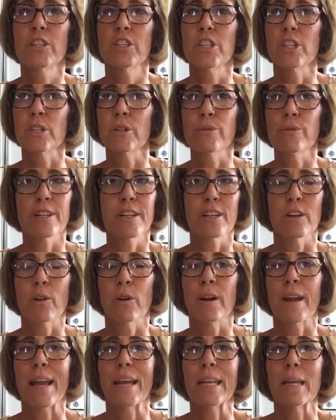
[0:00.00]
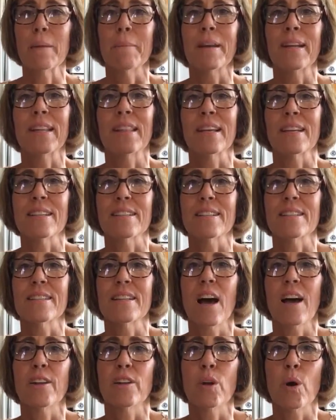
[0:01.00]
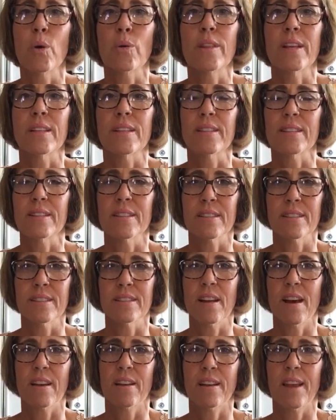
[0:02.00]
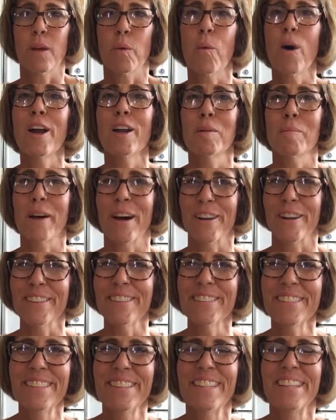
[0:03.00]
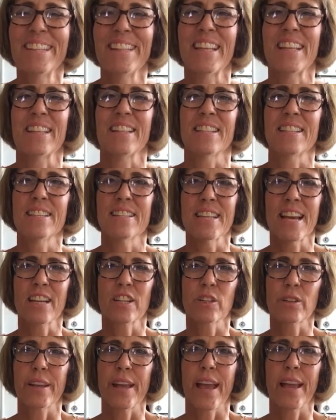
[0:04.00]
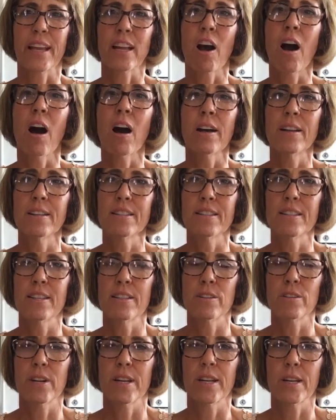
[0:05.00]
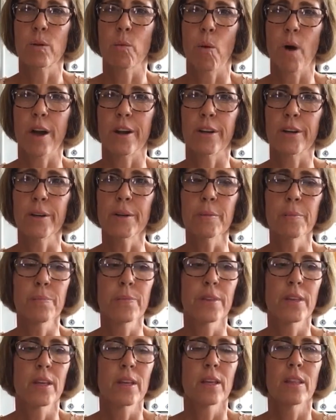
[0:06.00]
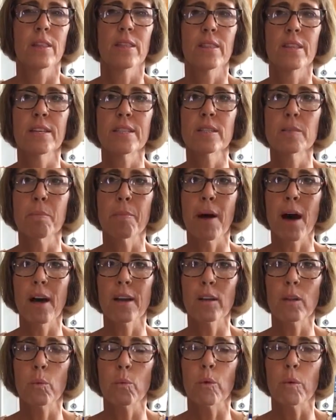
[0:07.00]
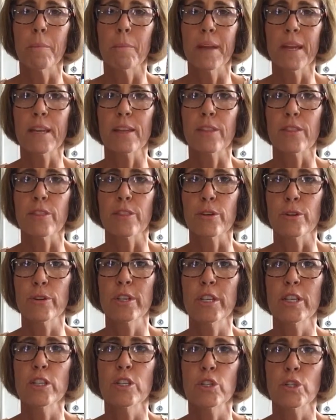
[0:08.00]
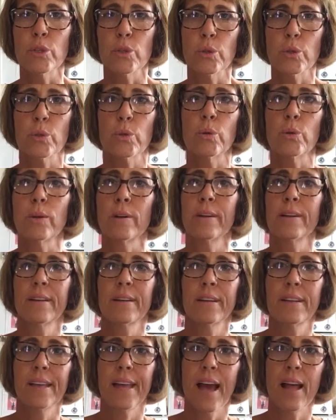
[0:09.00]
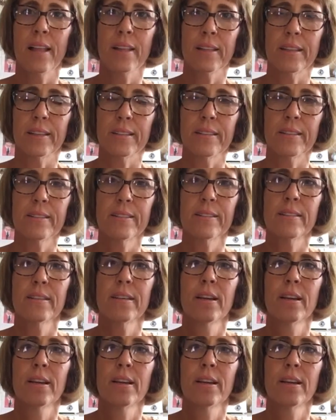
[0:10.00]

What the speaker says: children or anybody that does not know that this is not a water bottle, that this is actually a concentrated water. This bottle will make 32 gallons